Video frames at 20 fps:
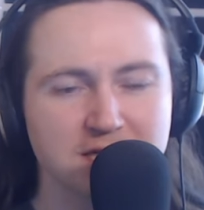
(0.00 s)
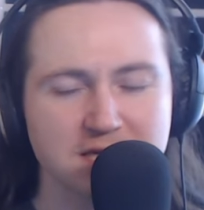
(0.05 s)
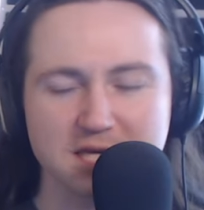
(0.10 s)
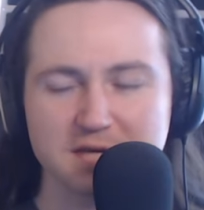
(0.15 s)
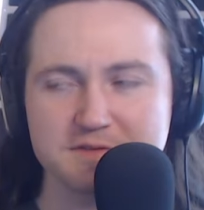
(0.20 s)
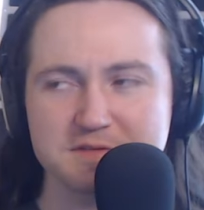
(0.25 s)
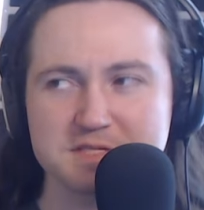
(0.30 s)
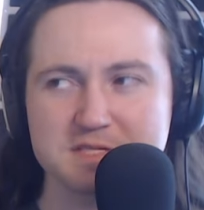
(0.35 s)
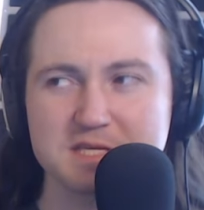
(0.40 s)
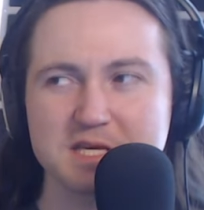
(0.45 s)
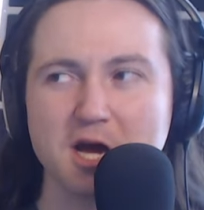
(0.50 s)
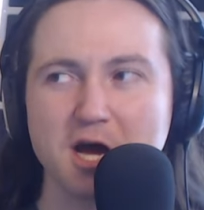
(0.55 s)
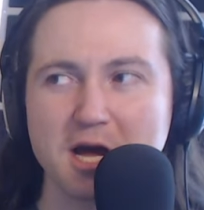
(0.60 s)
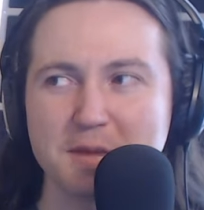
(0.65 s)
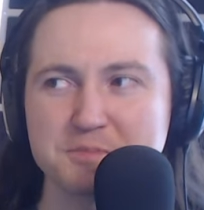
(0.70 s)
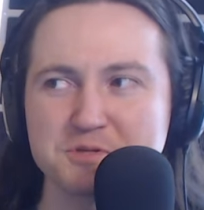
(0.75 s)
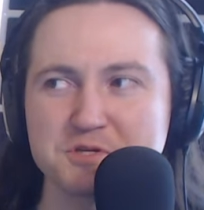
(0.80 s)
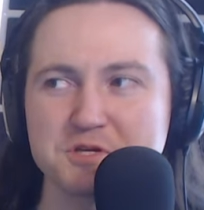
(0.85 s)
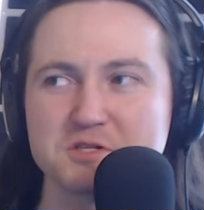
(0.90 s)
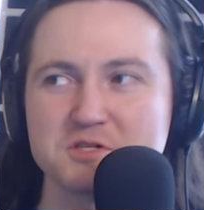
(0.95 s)
Give us the
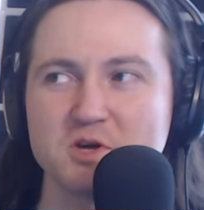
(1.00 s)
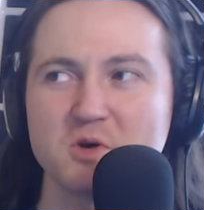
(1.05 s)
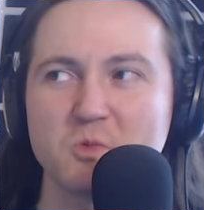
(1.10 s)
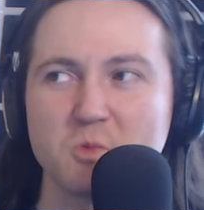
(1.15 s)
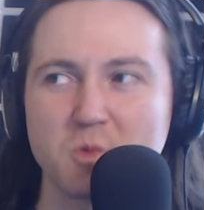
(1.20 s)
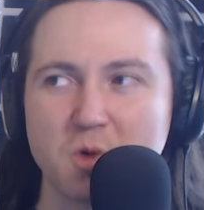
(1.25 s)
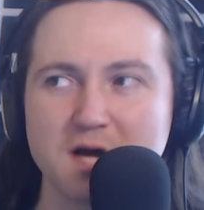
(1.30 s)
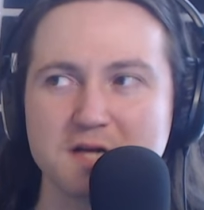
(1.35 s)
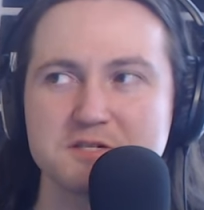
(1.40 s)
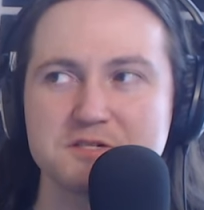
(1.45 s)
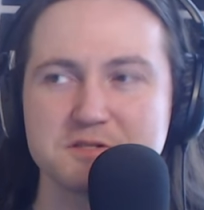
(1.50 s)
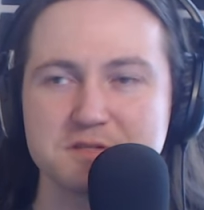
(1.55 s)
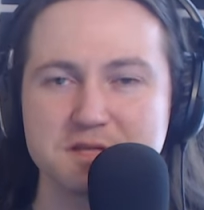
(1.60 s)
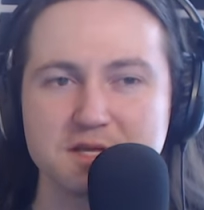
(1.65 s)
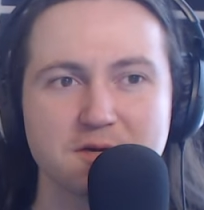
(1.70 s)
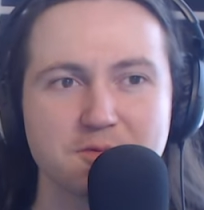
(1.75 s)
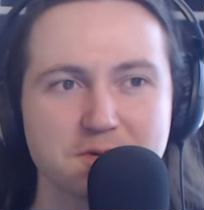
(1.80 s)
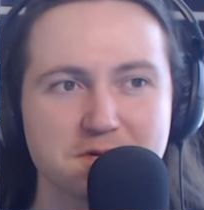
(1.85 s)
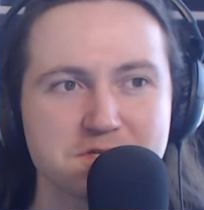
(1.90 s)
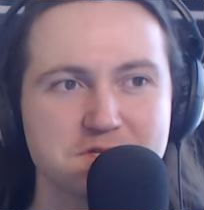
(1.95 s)
option to watch
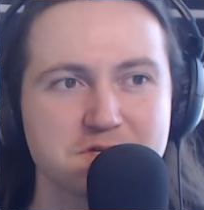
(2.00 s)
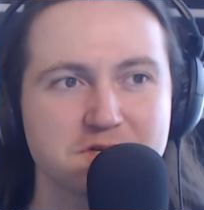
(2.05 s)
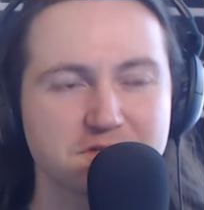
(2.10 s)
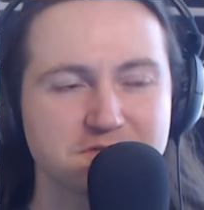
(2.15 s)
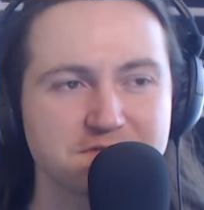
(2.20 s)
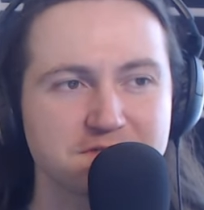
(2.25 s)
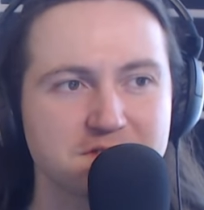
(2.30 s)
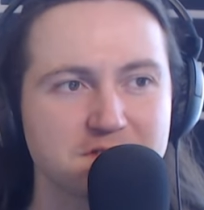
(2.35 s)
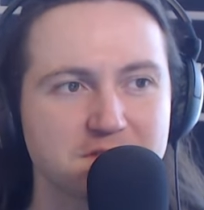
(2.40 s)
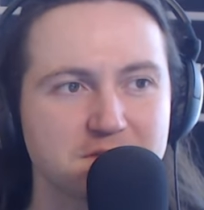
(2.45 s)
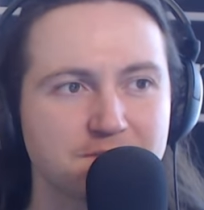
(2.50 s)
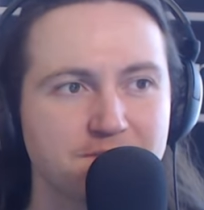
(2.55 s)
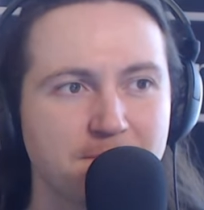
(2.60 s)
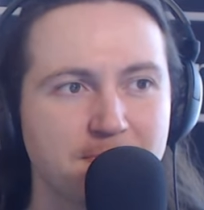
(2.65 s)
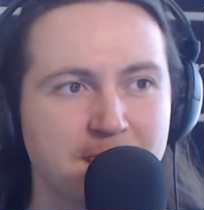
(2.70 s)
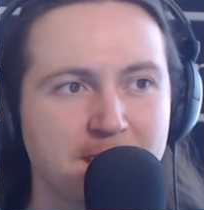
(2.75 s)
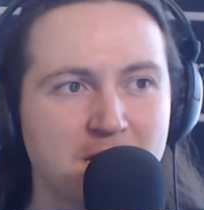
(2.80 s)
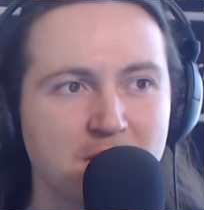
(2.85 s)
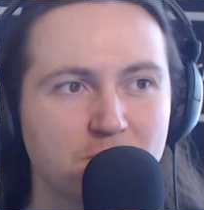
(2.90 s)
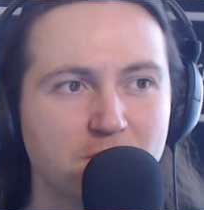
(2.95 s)
the original film.
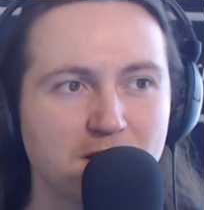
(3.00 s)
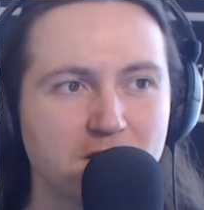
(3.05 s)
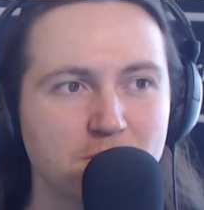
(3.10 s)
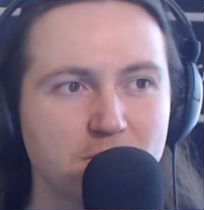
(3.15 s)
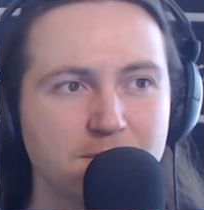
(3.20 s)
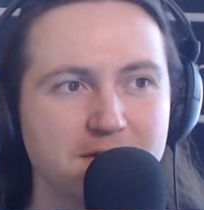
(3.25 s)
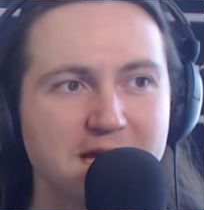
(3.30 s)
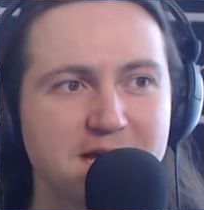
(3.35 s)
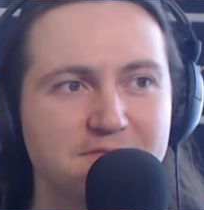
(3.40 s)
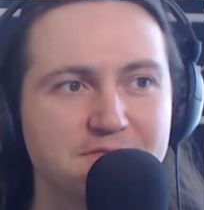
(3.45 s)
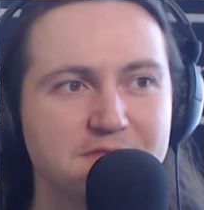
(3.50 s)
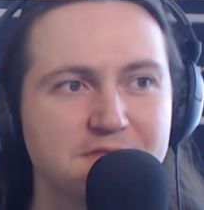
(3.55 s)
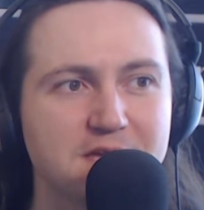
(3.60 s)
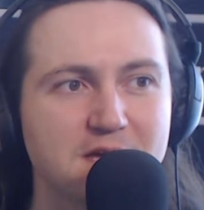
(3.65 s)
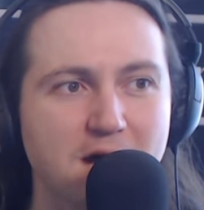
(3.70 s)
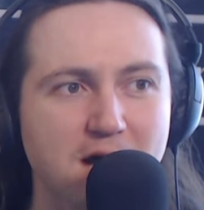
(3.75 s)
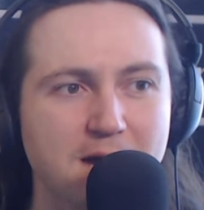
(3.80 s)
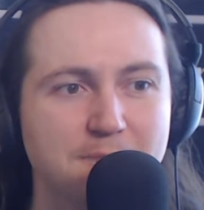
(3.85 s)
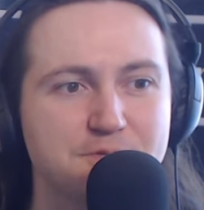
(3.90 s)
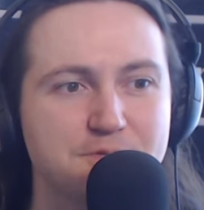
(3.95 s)
Why don't we have
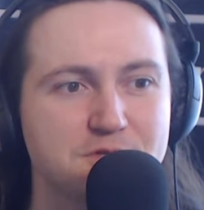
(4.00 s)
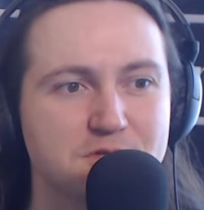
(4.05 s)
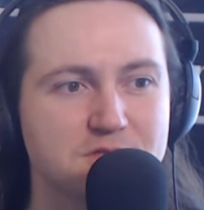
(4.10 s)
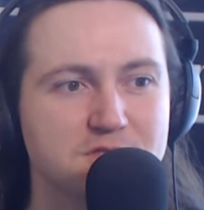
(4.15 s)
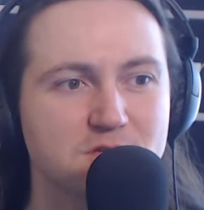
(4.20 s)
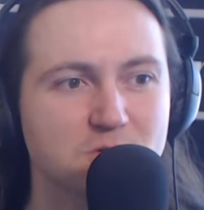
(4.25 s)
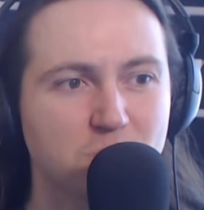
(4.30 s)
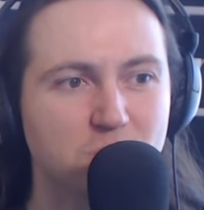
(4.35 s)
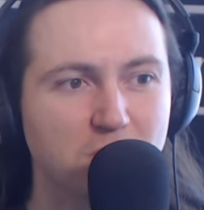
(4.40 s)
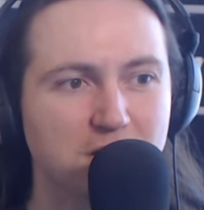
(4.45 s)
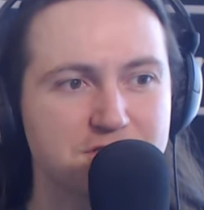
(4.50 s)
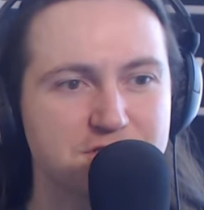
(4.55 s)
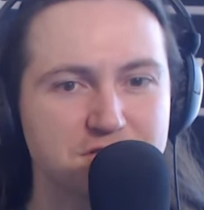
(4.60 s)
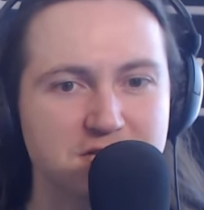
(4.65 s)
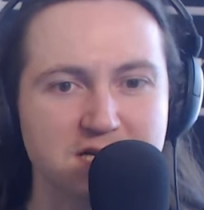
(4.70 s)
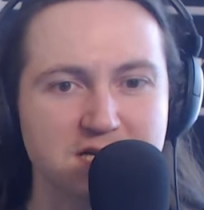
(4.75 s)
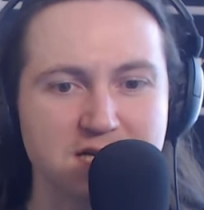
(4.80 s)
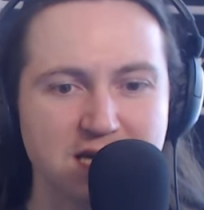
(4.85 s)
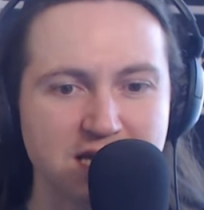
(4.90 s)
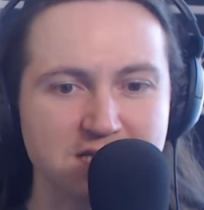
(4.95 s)
the option to watch
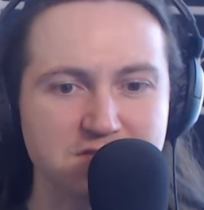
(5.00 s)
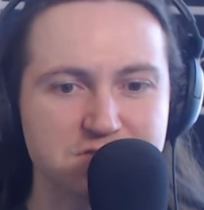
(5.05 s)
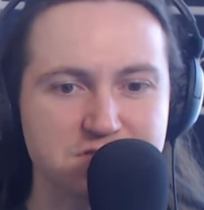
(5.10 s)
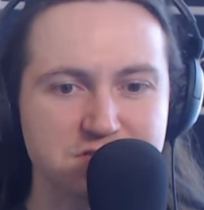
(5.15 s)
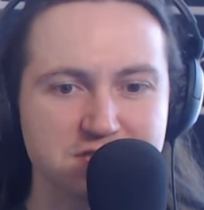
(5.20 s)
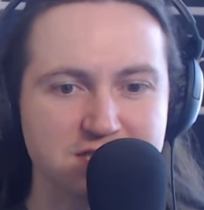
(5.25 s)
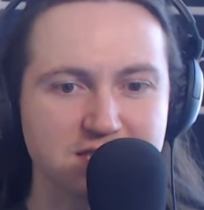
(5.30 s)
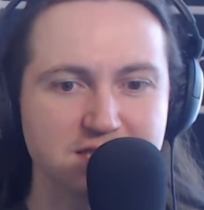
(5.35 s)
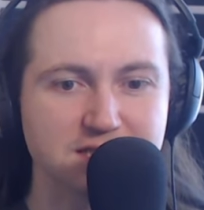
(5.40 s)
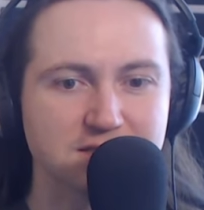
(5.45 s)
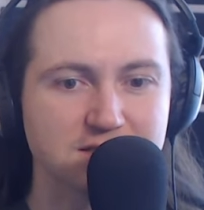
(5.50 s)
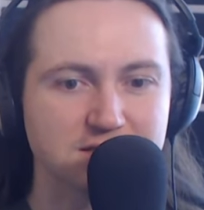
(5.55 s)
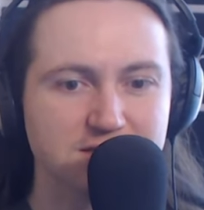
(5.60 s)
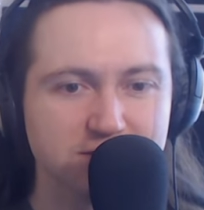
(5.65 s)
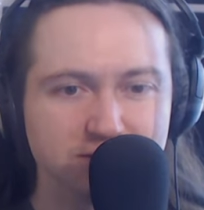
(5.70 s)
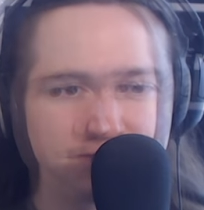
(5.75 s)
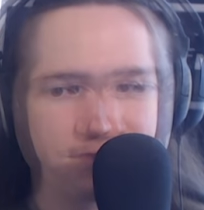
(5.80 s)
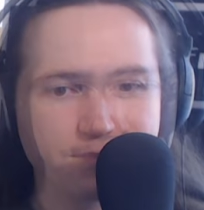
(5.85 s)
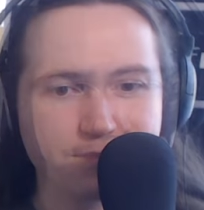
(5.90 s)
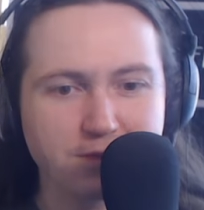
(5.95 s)
it in HD?
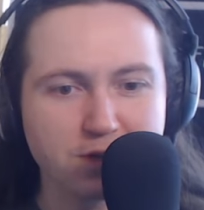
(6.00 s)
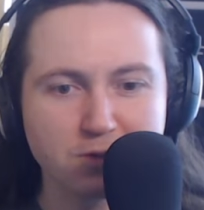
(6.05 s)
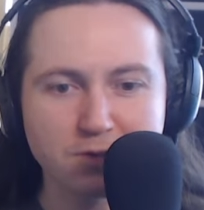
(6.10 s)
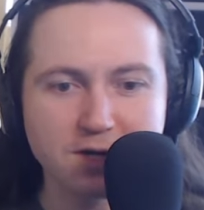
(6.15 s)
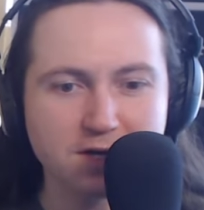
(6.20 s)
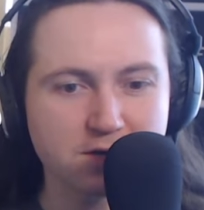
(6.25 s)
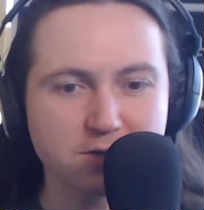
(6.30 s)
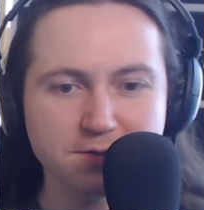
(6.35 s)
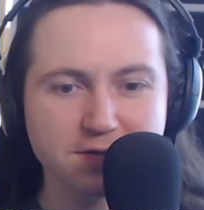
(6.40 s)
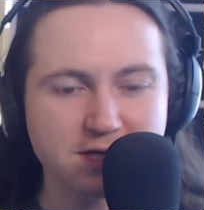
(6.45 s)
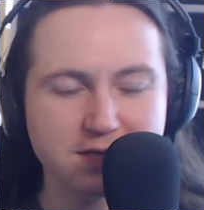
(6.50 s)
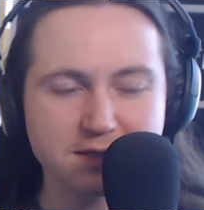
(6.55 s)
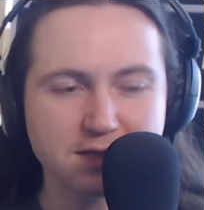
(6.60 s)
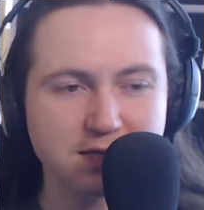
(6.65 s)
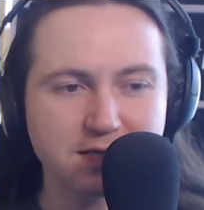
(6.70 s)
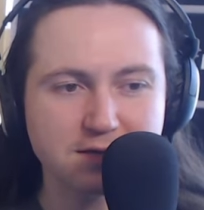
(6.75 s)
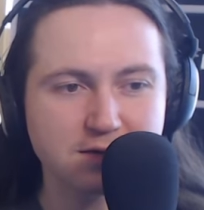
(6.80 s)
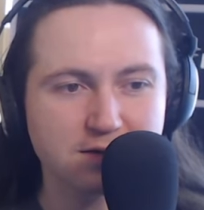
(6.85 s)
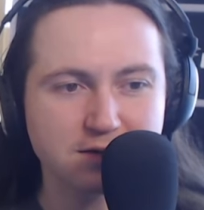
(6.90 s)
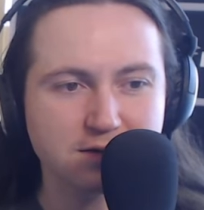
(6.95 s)
Why don't we,
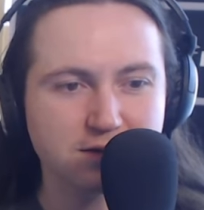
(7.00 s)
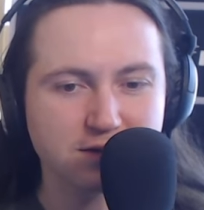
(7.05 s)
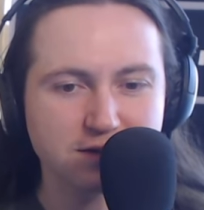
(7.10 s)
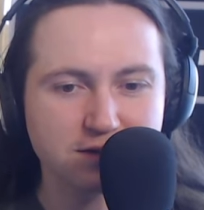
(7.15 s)
like...